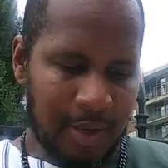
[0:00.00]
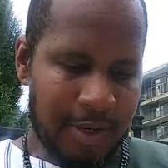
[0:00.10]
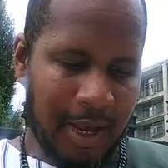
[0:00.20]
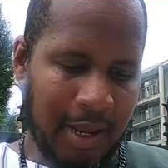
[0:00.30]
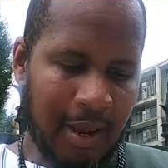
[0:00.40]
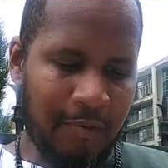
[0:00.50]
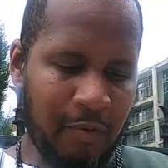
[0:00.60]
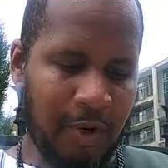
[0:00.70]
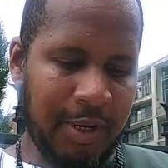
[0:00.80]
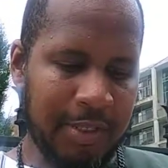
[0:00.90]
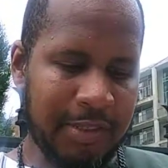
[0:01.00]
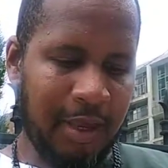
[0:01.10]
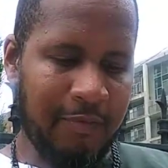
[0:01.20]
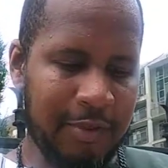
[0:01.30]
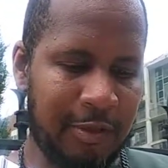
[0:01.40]
not everyone that
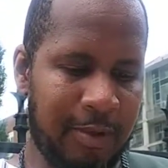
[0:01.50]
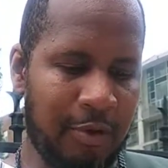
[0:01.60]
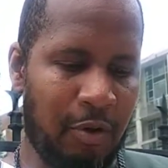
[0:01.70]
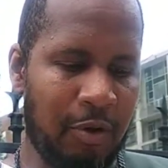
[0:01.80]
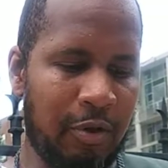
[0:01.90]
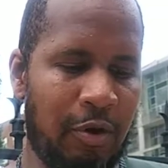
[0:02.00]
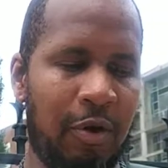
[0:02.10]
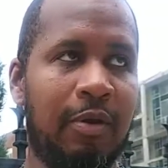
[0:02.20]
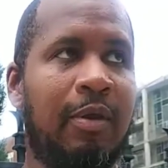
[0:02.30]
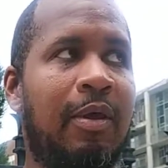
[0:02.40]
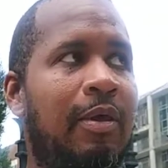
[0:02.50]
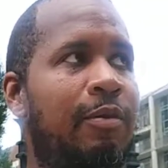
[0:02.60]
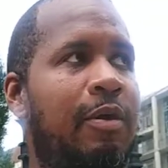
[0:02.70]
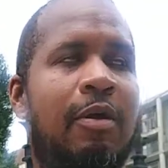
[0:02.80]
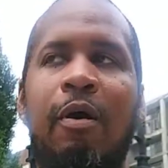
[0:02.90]
saith unto me, Lord, Lord, you
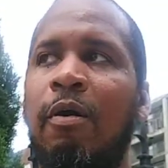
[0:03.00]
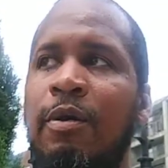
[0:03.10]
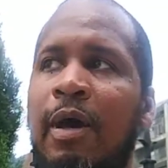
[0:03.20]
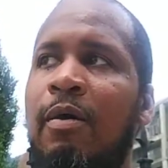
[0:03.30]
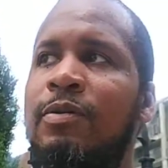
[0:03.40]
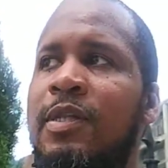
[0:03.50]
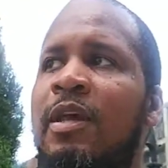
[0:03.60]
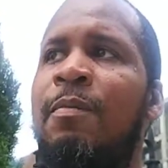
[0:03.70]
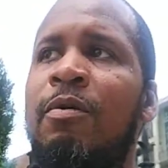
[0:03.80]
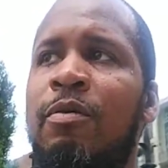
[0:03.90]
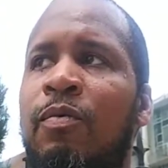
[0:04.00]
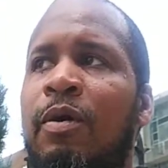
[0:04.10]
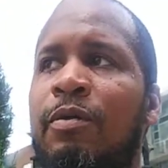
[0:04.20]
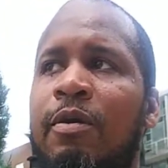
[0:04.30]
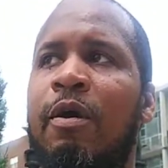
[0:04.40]
can call Yahweh's name all you
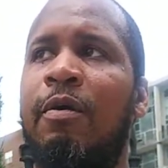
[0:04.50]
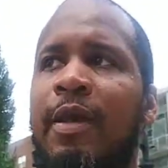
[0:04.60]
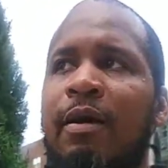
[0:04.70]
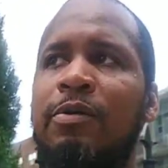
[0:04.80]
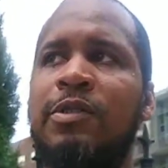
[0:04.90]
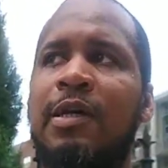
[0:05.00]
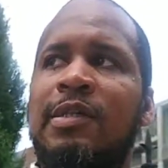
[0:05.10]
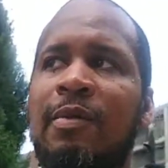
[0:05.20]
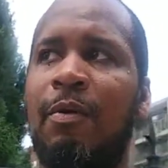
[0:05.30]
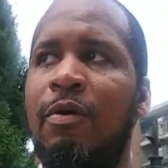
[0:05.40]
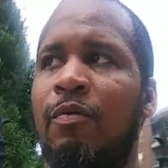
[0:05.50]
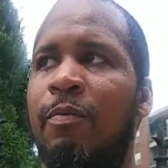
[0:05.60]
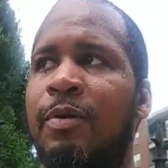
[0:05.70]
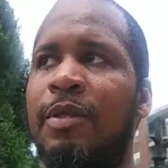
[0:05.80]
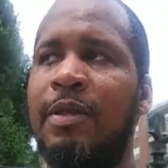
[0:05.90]
want. You can call Yahweh's name all you
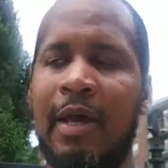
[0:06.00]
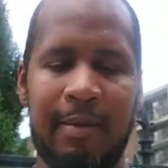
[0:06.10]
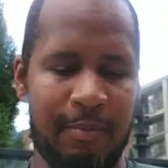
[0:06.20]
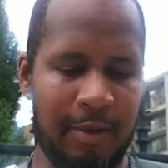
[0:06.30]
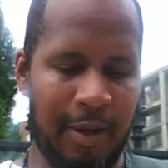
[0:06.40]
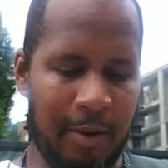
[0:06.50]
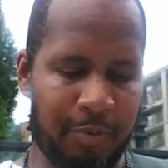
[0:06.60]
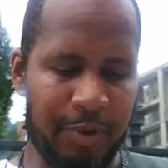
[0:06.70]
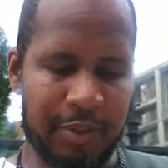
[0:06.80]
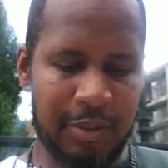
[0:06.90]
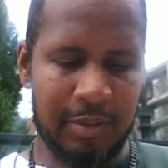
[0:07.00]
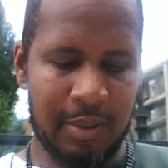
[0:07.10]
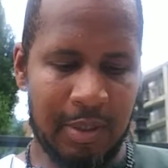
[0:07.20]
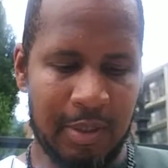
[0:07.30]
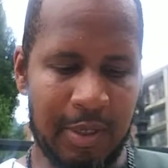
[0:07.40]
want, but they're not preaching.
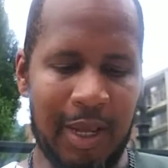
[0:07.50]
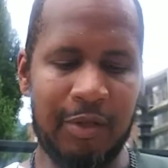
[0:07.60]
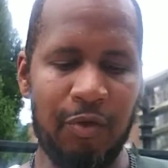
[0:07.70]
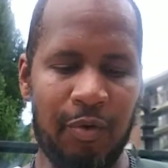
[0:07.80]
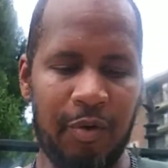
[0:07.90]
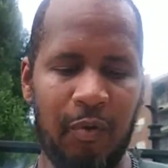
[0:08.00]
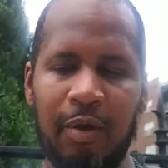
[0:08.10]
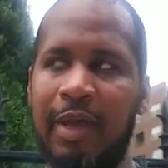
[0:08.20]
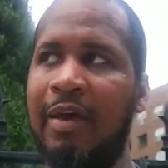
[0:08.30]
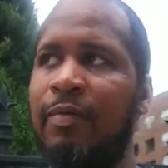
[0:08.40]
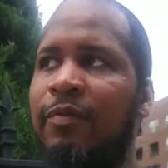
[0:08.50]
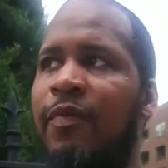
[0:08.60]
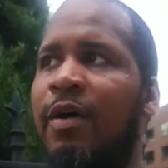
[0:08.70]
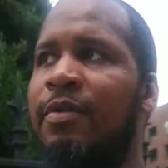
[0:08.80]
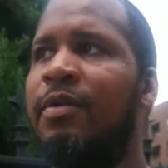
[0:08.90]
They're not doing the will of the Heavenly
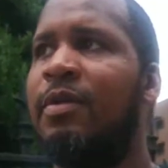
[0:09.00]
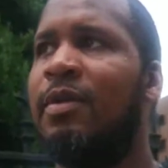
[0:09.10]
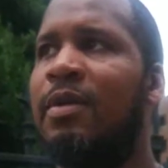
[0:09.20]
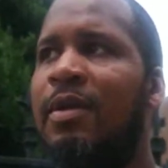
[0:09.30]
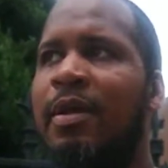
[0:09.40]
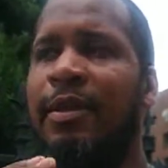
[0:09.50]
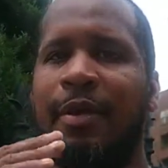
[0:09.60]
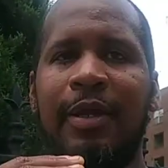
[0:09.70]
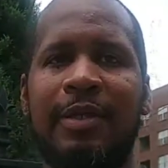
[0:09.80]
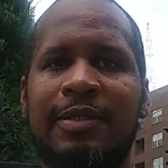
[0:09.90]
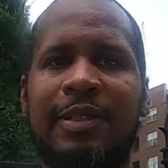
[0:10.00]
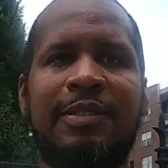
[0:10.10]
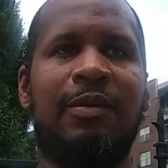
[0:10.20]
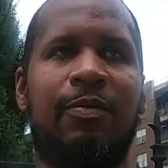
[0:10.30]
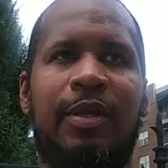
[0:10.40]
Father. They're
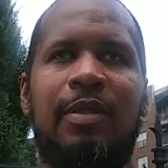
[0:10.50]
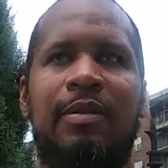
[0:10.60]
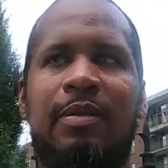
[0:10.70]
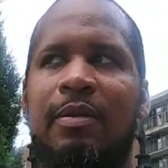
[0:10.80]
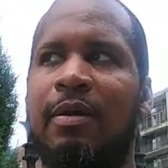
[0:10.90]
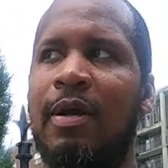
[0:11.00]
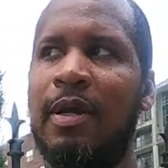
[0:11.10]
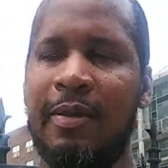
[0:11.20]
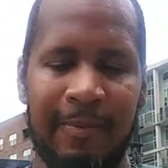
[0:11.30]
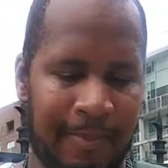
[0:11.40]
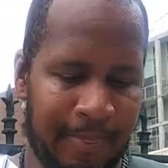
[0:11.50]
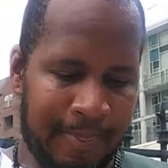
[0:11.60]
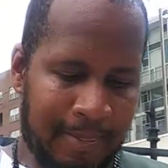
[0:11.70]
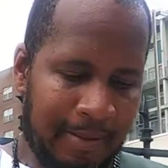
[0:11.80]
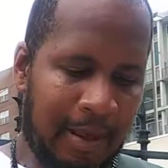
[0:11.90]
inconsistent with it. Alright?
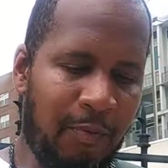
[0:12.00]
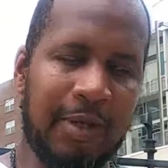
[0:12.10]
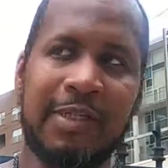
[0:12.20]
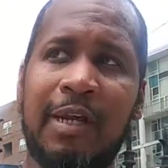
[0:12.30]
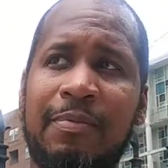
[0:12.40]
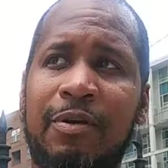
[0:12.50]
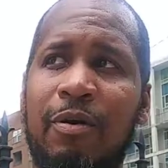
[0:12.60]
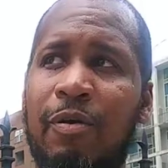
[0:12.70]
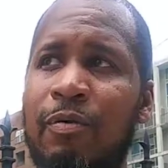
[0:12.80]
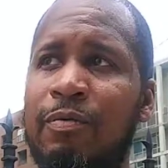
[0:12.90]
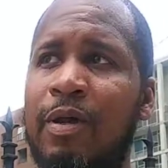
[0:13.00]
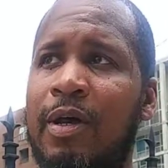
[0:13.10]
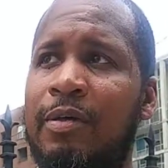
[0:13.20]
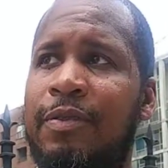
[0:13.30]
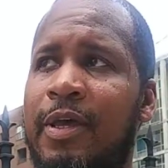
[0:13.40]
They want to set up their own
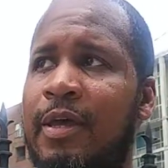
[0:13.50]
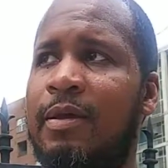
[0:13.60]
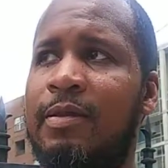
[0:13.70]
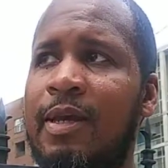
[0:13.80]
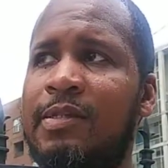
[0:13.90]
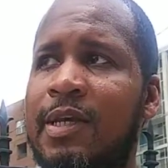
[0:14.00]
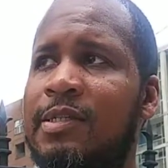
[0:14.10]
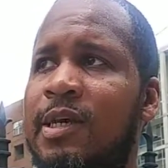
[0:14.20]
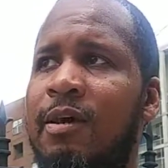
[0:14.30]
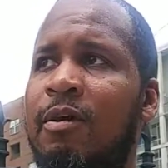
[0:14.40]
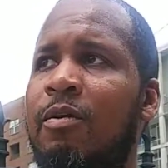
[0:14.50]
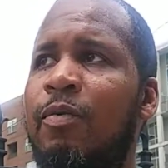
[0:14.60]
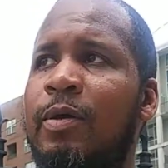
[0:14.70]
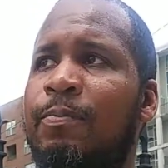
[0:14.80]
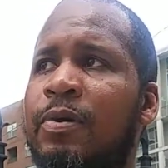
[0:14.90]
thing. They said to hell
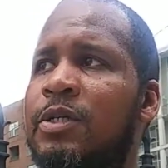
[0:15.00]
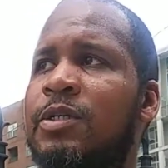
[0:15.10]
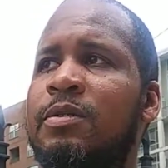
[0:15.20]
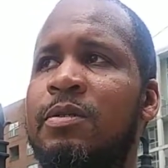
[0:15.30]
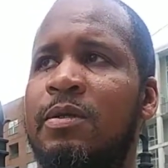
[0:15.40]
with preaching.